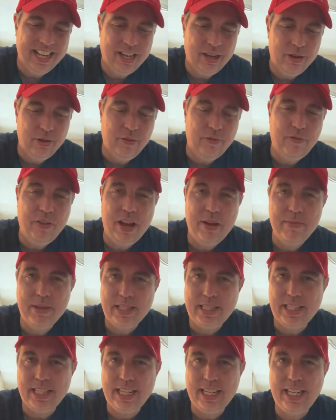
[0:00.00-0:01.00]
who
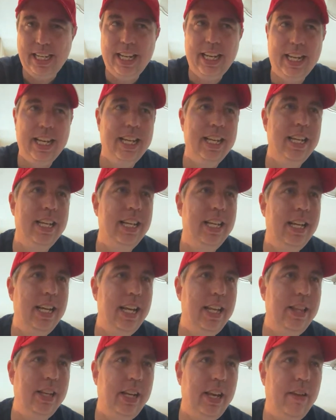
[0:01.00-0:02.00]
famously,
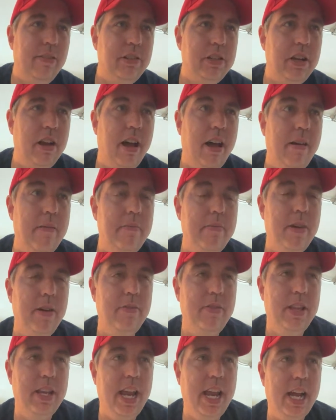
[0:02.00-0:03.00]
in the gift shop
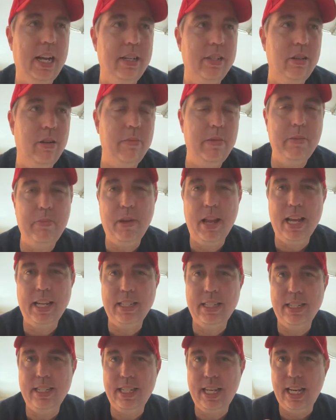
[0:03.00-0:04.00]
of the Nakatomi
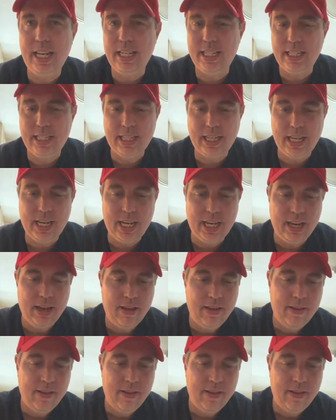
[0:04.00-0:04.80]
Plaza, takes the